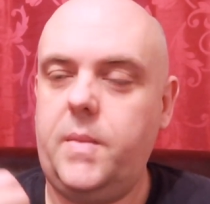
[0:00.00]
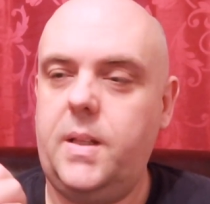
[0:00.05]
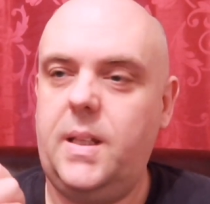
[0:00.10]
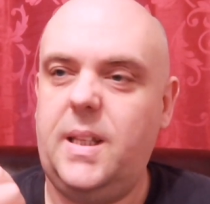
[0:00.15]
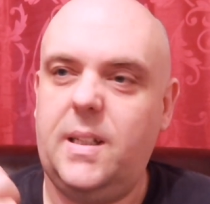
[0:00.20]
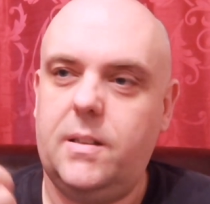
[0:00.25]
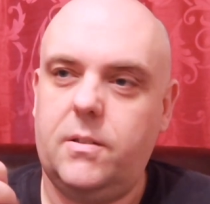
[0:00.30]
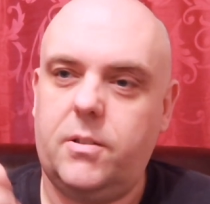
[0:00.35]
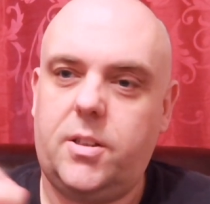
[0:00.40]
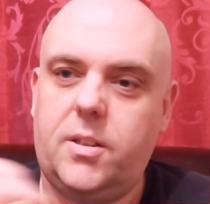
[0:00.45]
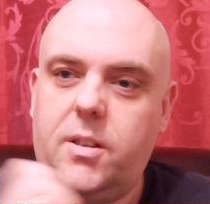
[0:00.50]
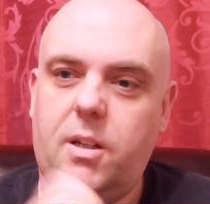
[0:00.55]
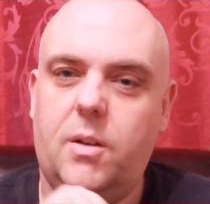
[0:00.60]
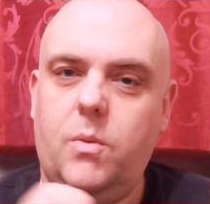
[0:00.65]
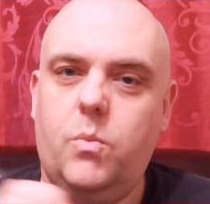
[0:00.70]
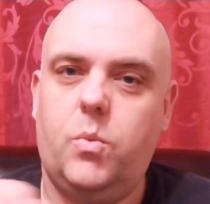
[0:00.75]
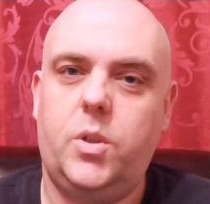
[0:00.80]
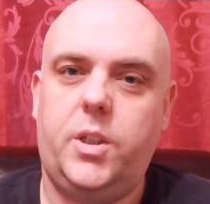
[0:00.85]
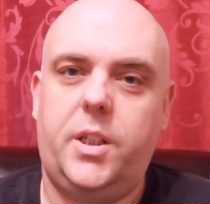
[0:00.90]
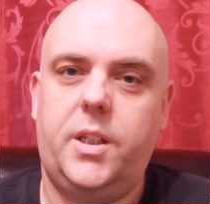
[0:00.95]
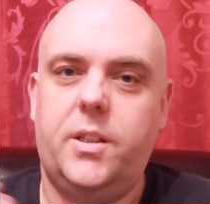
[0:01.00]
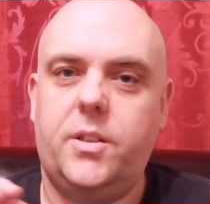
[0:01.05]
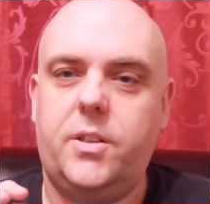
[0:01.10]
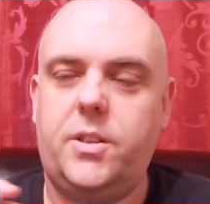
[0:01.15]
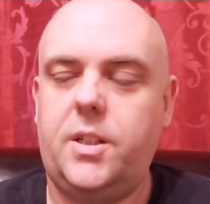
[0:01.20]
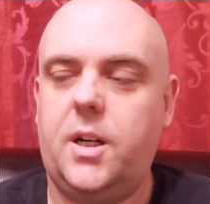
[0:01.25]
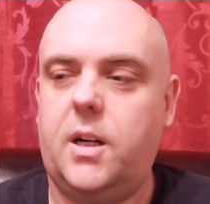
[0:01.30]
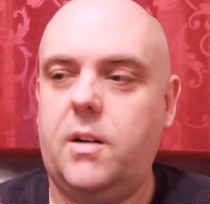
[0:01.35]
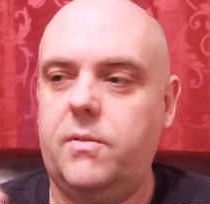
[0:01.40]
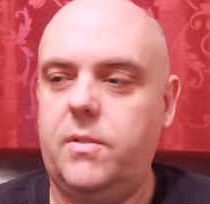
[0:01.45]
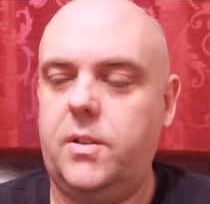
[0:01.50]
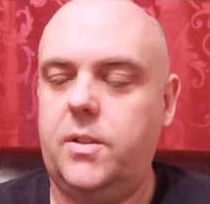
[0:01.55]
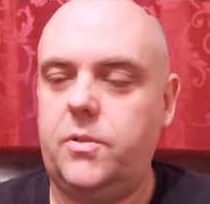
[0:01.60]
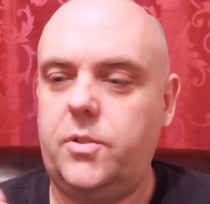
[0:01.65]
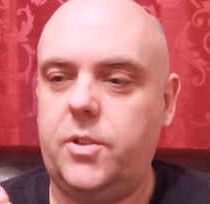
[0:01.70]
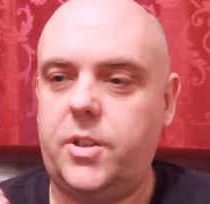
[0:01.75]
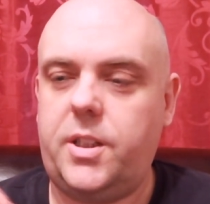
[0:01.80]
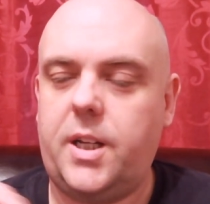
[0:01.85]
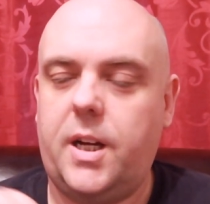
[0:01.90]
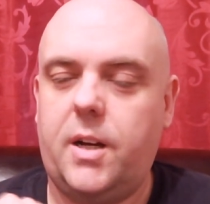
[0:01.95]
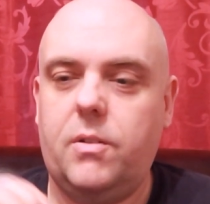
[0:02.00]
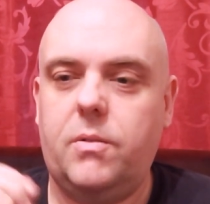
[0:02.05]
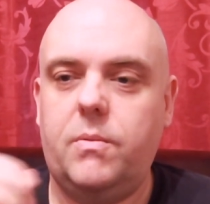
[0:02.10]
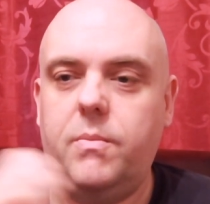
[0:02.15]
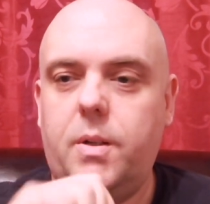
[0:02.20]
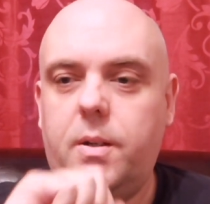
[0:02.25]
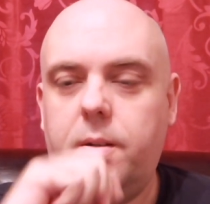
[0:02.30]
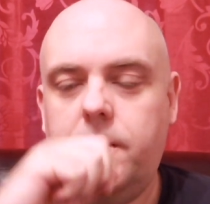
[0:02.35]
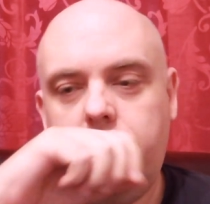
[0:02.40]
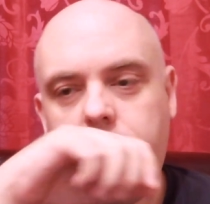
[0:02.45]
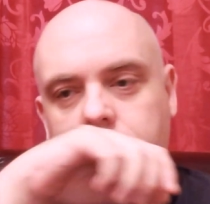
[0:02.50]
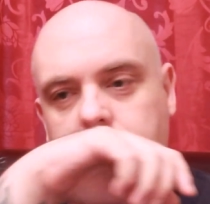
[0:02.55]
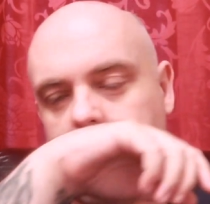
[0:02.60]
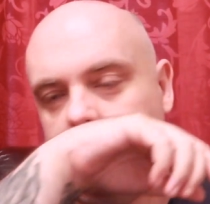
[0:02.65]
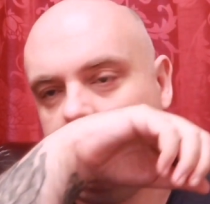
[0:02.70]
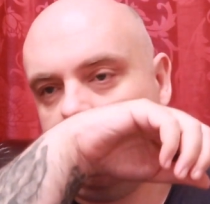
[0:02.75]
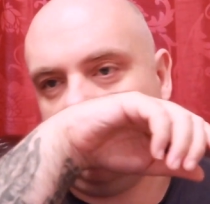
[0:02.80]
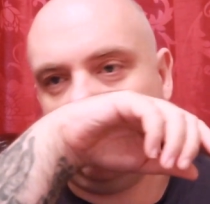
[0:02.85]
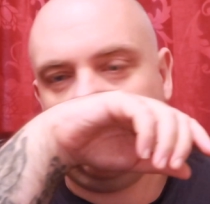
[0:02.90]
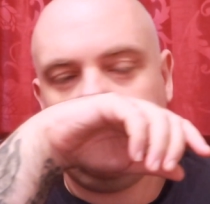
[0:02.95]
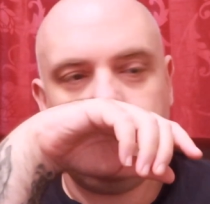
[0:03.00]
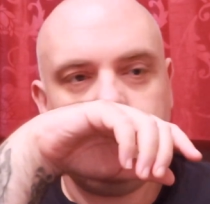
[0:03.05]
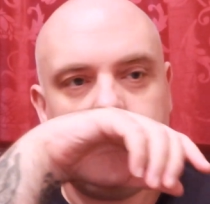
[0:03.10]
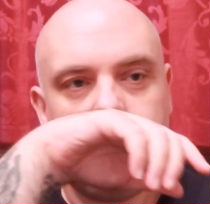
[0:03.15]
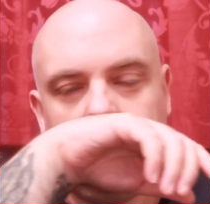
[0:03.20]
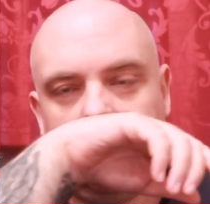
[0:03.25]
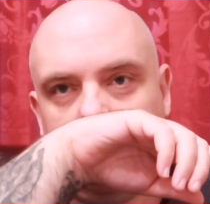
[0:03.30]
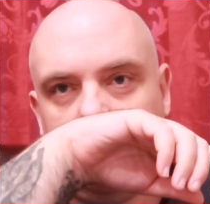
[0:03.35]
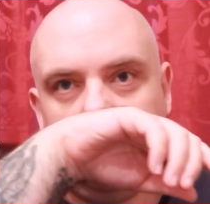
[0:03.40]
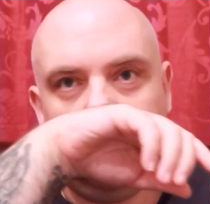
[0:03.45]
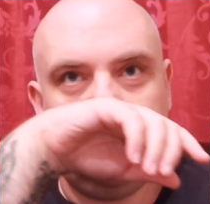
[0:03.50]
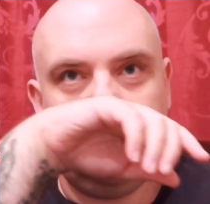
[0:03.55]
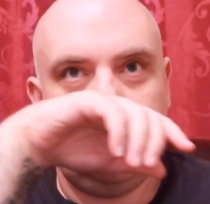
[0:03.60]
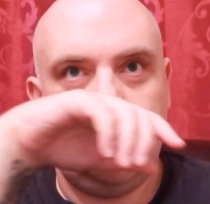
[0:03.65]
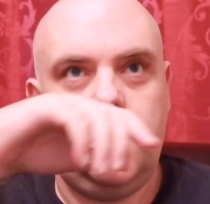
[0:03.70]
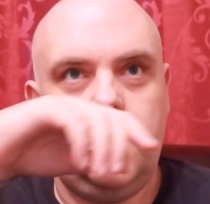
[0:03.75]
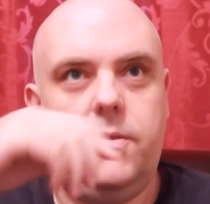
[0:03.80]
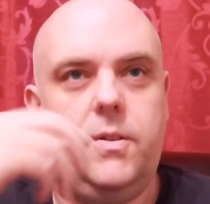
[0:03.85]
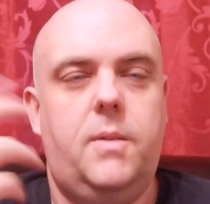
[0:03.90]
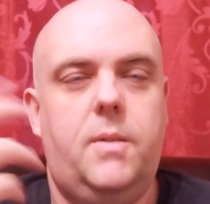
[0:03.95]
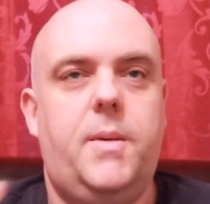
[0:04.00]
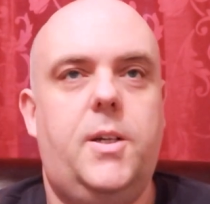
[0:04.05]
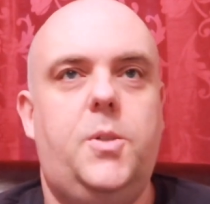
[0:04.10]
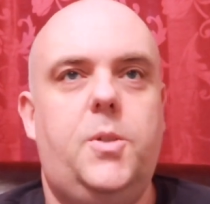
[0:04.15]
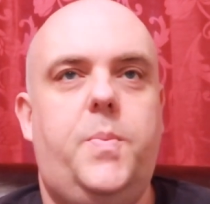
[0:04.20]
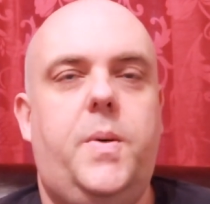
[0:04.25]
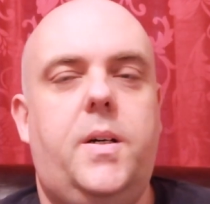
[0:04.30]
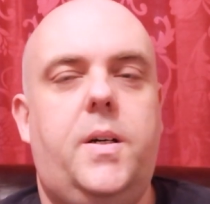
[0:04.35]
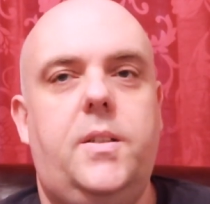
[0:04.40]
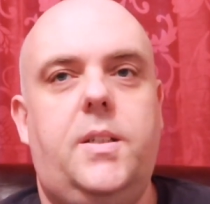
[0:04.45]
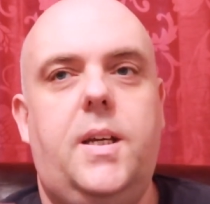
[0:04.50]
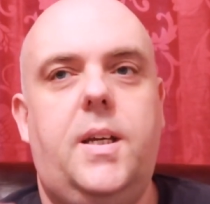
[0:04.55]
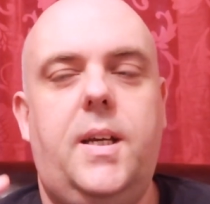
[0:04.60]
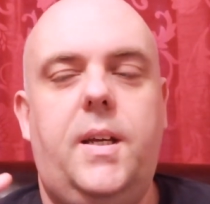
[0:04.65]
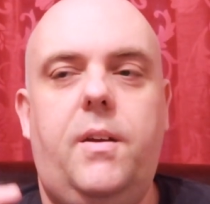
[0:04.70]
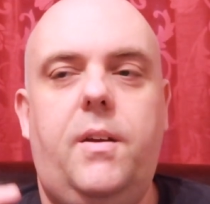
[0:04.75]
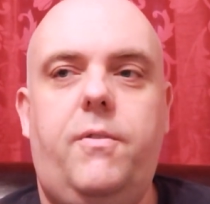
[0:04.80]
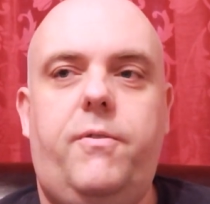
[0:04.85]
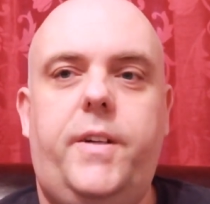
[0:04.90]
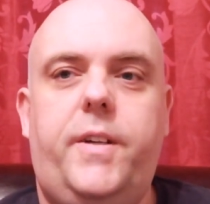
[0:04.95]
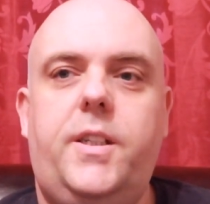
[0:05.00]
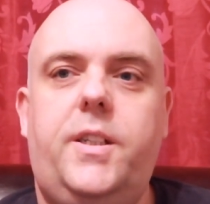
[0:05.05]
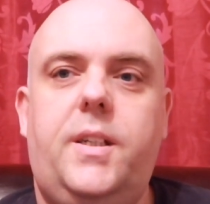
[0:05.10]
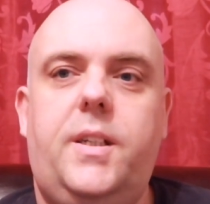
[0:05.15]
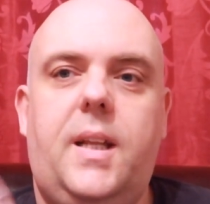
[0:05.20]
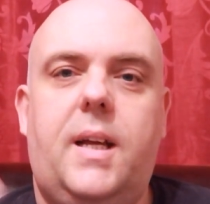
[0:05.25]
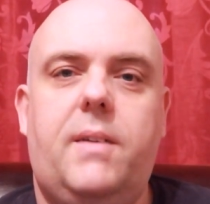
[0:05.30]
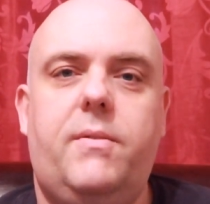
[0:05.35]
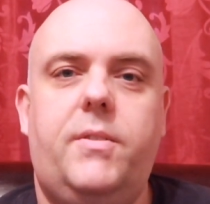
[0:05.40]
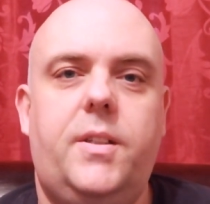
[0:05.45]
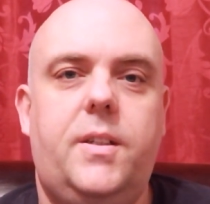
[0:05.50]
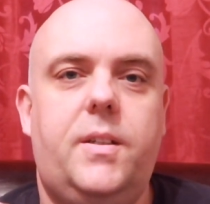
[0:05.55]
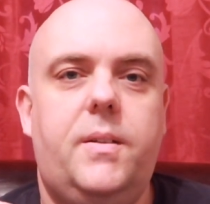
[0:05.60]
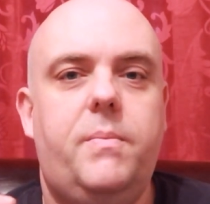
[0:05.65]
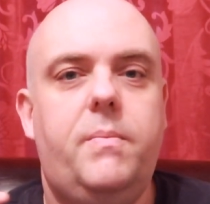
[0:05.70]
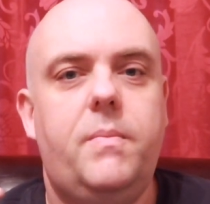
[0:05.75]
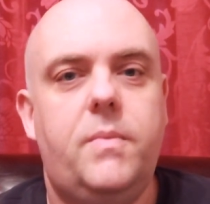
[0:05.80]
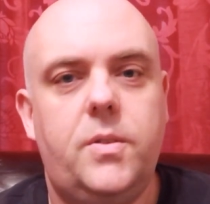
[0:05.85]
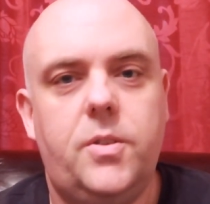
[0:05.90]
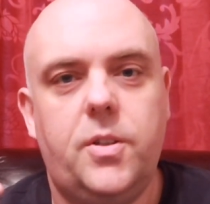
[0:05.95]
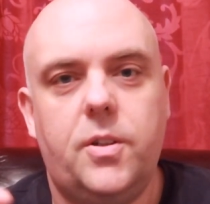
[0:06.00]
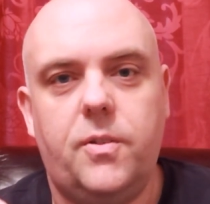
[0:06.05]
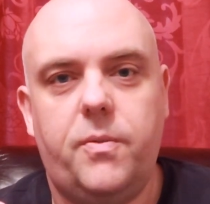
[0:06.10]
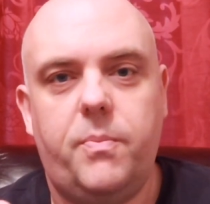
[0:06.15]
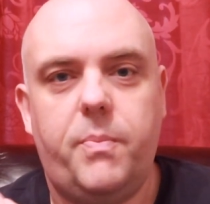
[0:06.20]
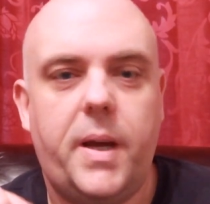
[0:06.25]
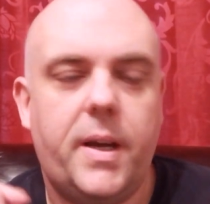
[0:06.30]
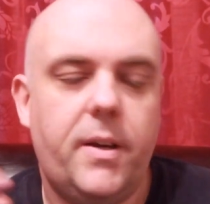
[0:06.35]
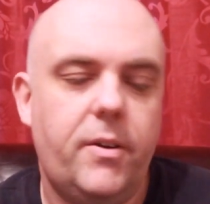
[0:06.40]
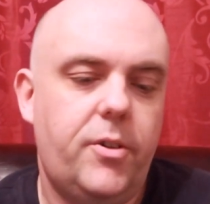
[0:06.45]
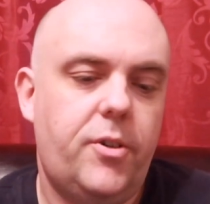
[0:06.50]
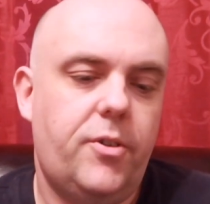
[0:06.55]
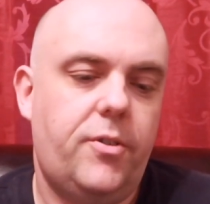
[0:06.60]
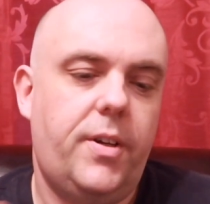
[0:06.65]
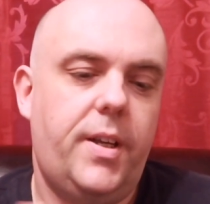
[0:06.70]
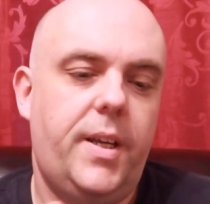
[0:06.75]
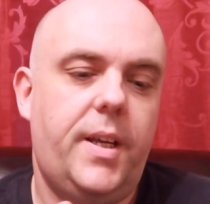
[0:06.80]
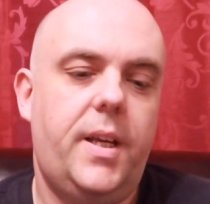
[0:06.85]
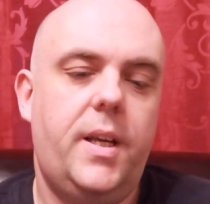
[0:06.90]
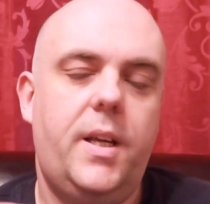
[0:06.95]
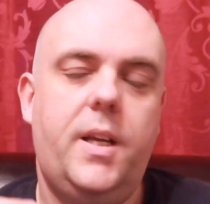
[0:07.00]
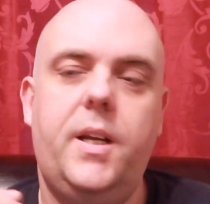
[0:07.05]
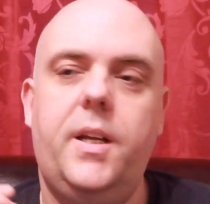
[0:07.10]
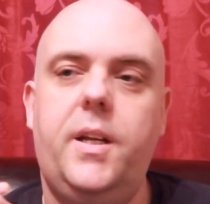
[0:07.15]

little slight woodiness undertone, but for the most part a fresh lavender, sort of powdery,